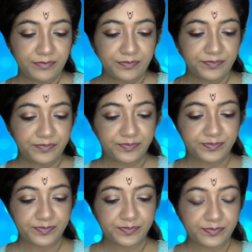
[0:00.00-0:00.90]

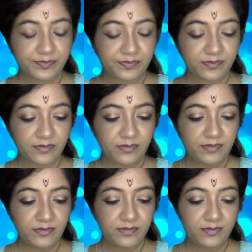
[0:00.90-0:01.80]

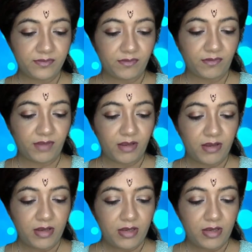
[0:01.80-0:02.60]
(no one is talking)